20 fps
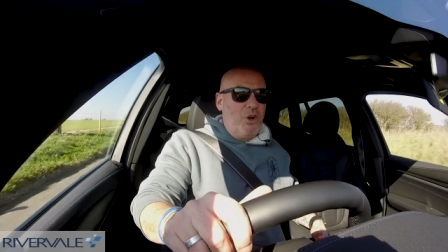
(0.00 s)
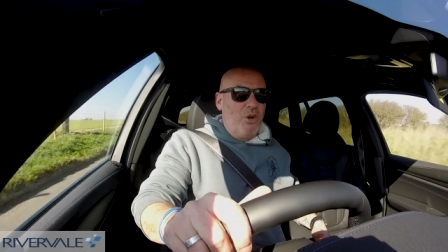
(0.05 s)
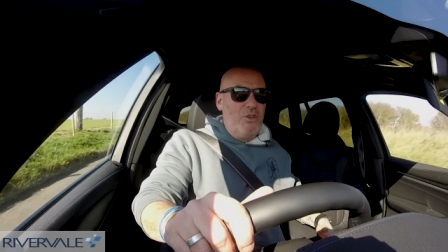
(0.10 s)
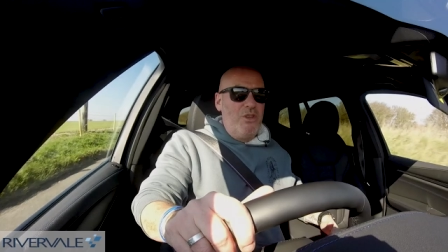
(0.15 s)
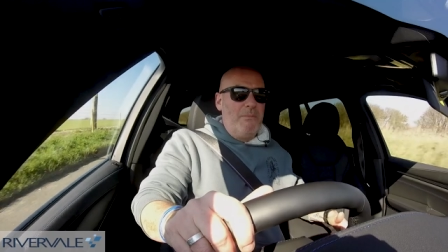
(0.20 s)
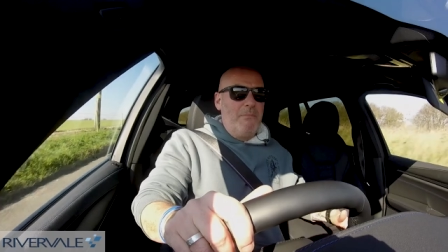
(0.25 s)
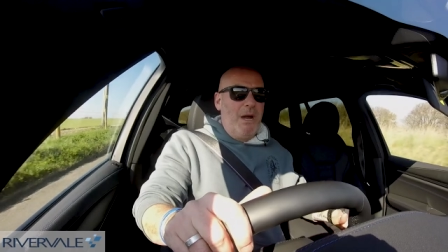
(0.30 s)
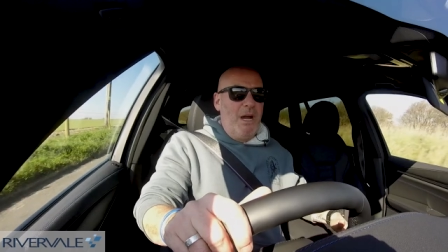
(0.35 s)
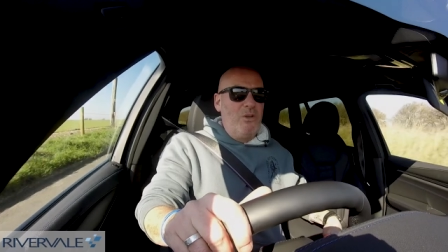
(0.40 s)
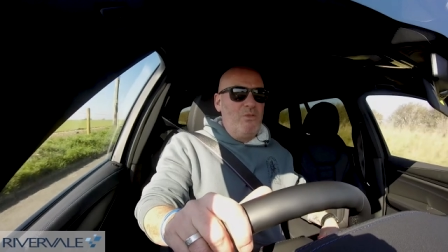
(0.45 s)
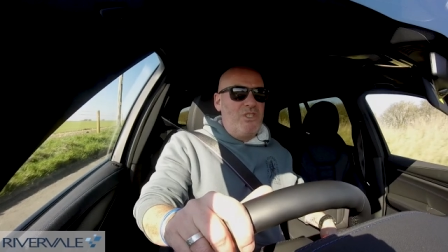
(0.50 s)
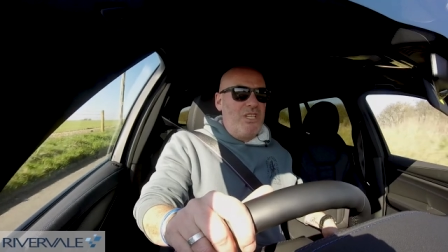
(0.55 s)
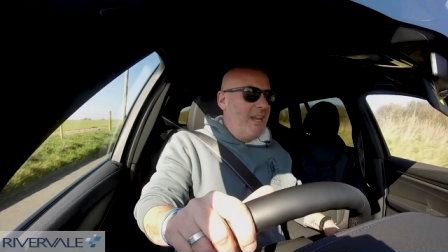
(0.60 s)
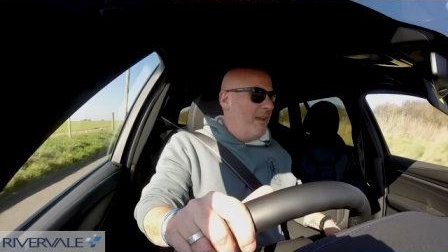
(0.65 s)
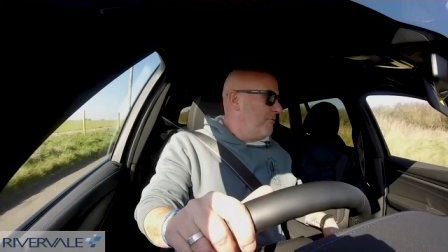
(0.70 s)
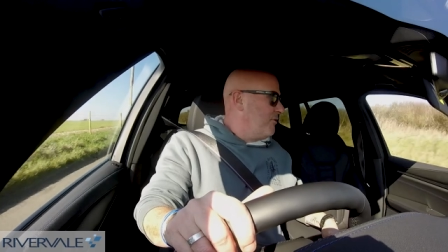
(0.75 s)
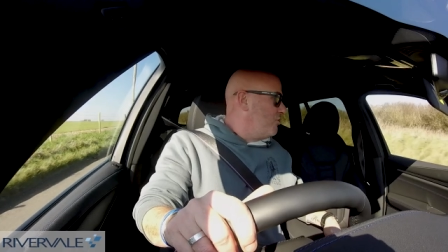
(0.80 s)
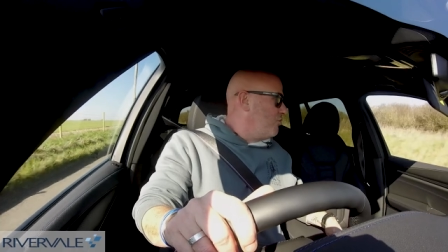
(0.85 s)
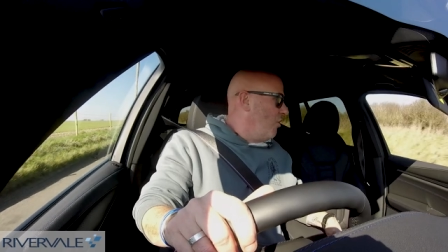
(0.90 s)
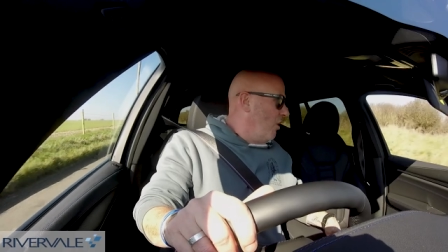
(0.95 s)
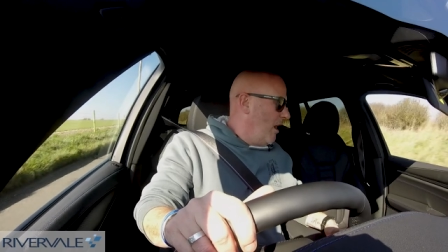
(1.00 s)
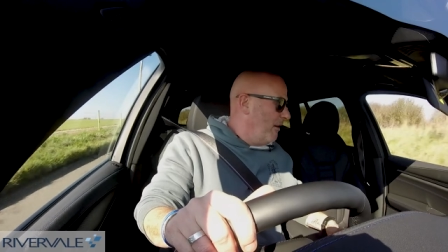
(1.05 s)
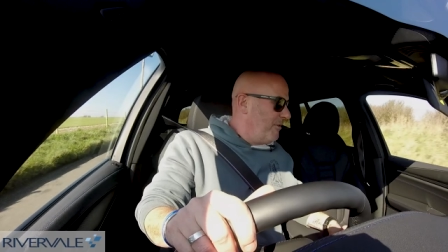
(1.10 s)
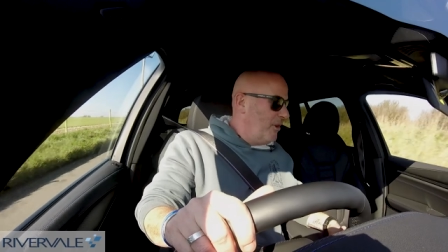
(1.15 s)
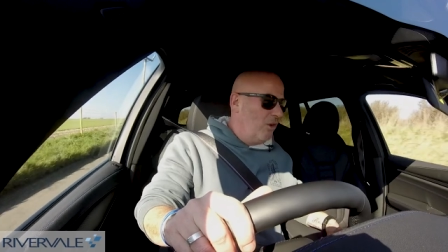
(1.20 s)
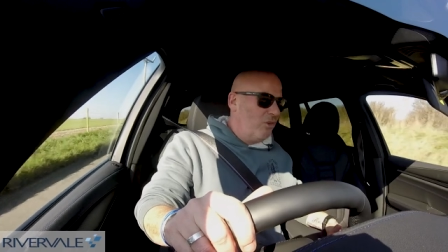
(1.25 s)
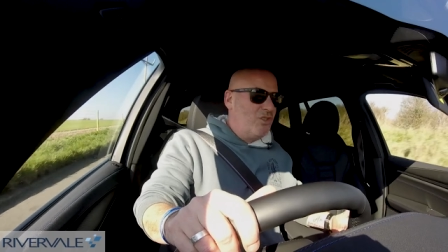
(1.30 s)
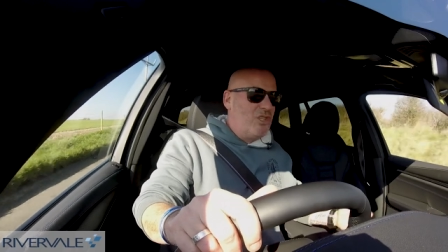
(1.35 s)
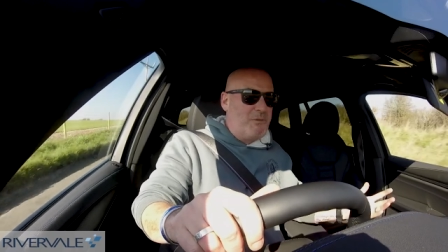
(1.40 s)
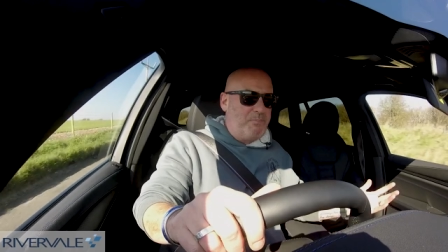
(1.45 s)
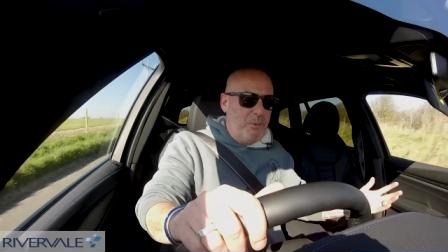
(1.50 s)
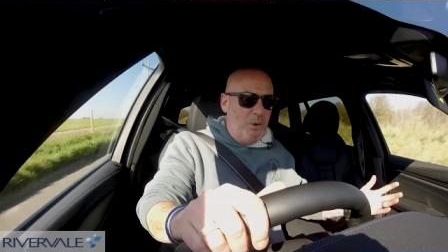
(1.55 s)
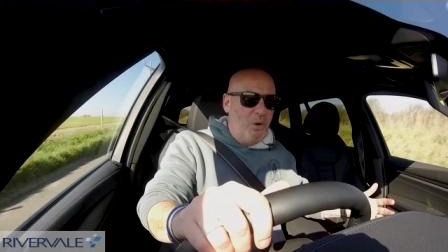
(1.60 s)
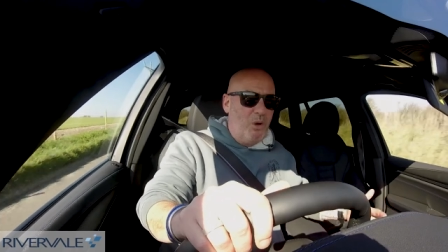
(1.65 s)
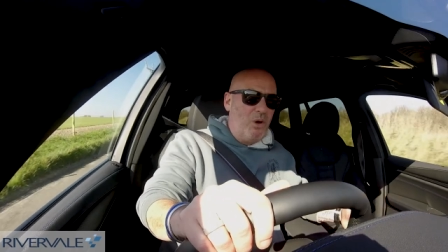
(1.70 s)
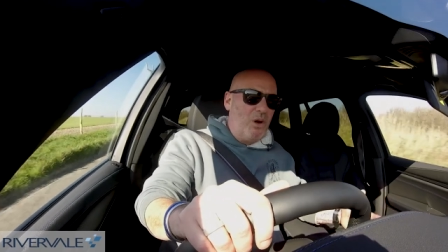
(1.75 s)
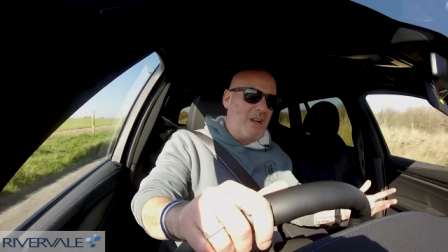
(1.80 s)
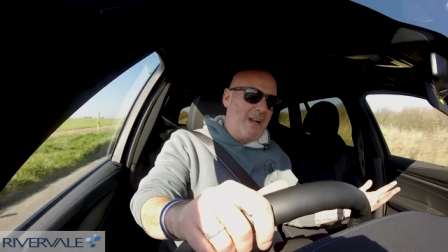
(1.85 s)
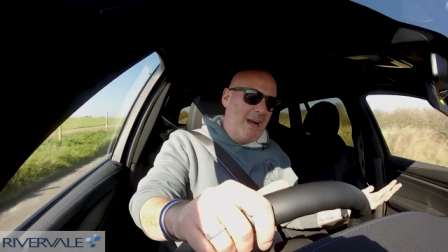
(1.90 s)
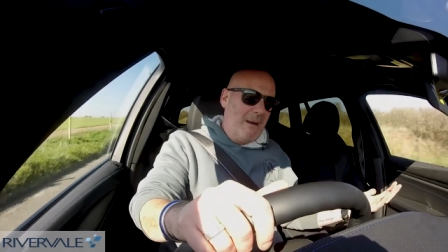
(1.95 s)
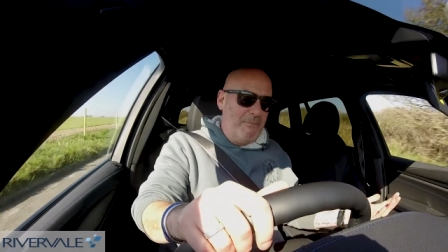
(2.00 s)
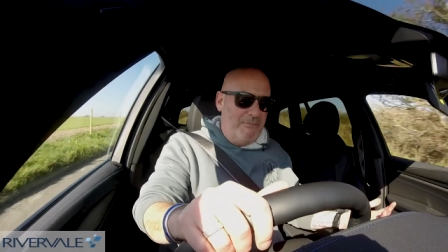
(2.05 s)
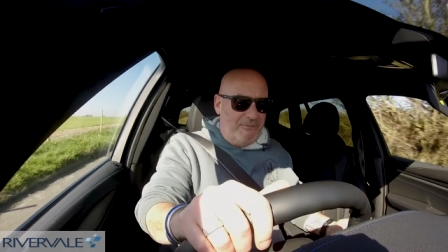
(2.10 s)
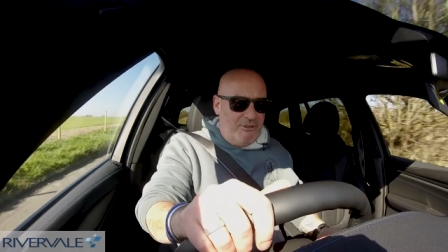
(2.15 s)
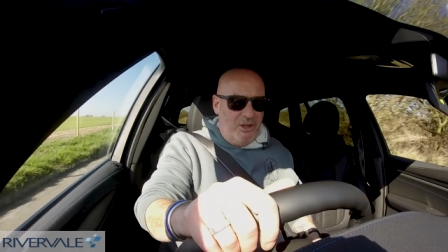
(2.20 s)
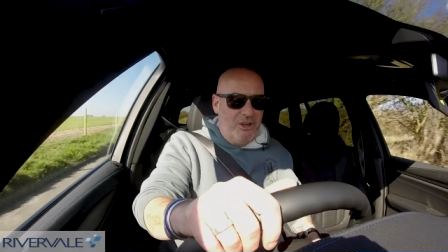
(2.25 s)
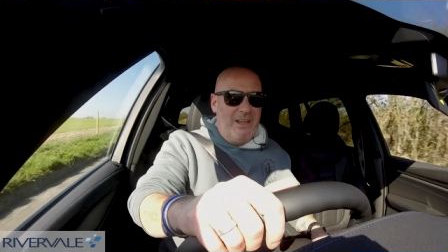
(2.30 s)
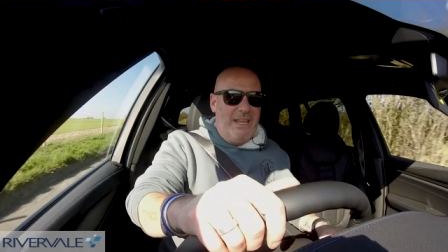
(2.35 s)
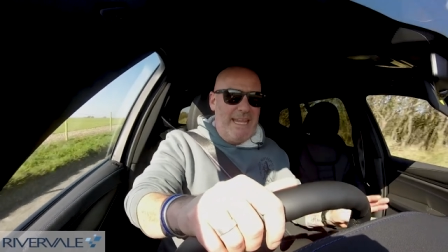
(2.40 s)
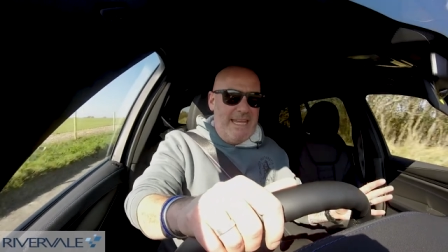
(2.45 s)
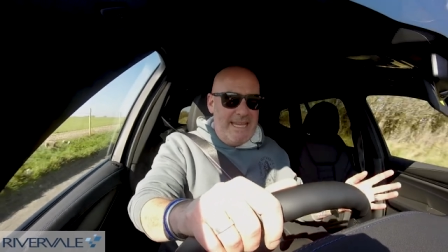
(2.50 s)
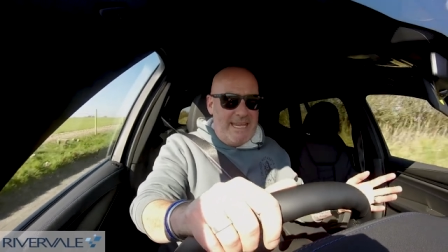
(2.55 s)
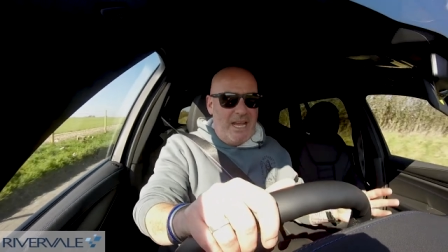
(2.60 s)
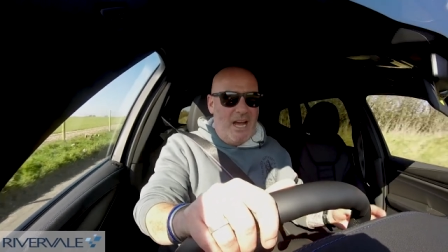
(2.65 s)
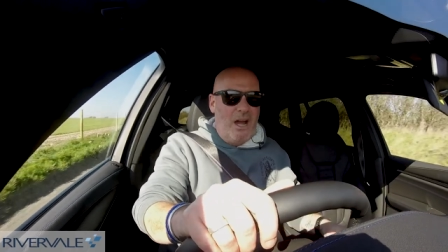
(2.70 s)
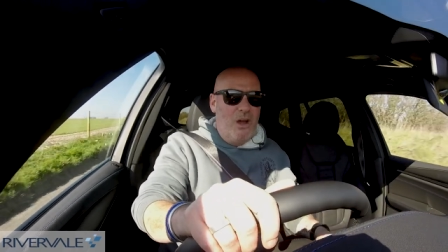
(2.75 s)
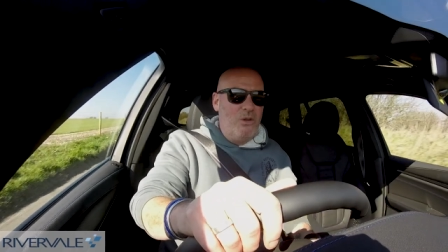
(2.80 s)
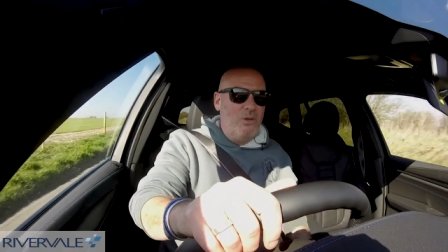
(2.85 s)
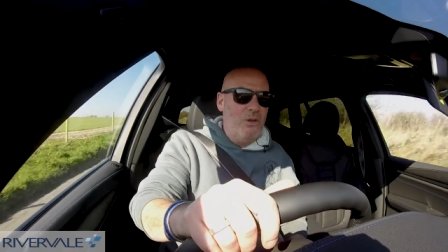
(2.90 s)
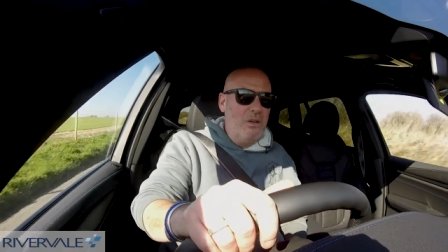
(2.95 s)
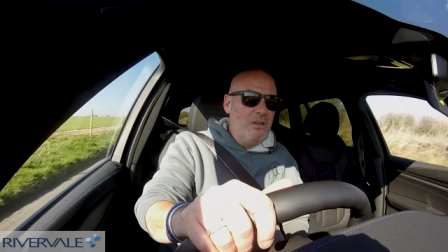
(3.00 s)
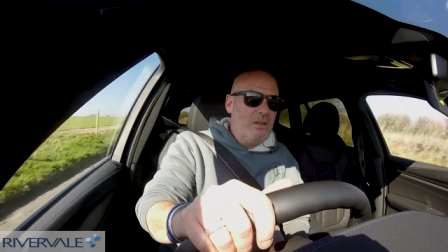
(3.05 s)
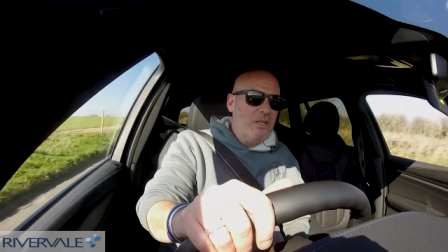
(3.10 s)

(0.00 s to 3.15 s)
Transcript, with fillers: Got all your modes here for driving on sport, comfort, eco,